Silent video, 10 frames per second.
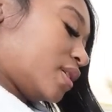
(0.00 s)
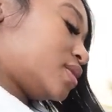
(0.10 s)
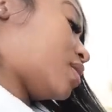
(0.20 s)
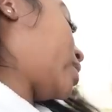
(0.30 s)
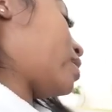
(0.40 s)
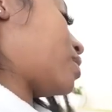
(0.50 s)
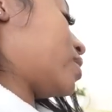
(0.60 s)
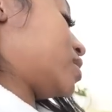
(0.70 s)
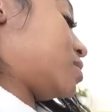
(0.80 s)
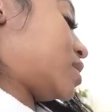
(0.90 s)
So we are
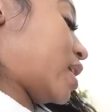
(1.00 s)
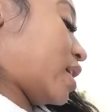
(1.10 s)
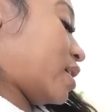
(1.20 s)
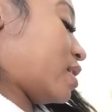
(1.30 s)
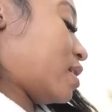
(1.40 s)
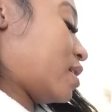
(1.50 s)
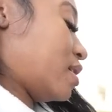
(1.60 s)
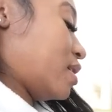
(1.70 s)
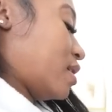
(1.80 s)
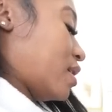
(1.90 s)
going to take
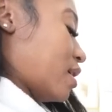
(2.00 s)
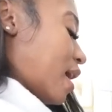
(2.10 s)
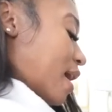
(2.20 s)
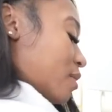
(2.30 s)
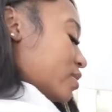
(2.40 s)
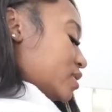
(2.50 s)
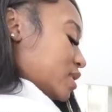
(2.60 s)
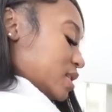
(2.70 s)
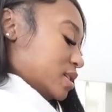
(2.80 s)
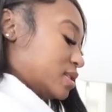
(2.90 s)
our
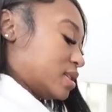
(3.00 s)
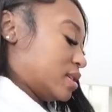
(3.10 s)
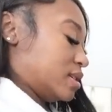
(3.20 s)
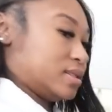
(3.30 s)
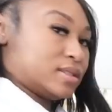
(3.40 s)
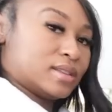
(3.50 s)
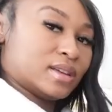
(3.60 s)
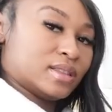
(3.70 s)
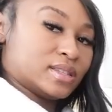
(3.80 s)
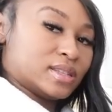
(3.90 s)
cheeses.
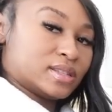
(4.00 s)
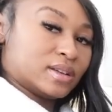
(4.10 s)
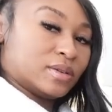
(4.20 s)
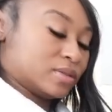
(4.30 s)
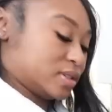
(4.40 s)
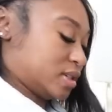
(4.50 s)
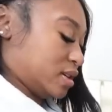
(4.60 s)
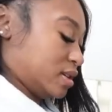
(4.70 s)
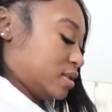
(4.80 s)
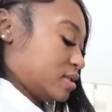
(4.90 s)
This is the Gouda
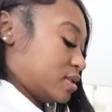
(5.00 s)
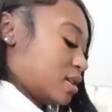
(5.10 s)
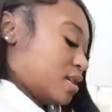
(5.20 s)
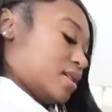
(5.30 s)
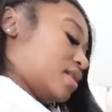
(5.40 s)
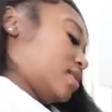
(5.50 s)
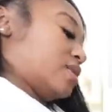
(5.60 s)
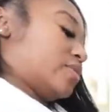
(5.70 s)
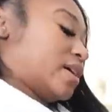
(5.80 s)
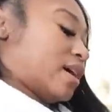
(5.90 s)
cheese. And
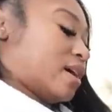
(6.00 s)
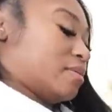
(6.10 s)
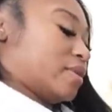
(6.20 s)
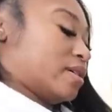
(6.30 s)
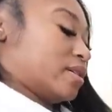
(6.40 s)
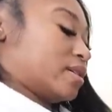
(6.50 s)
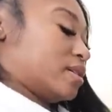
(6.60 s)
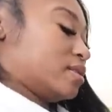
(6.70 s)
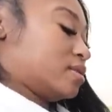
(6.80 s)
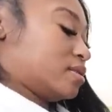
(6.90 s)
then we got American.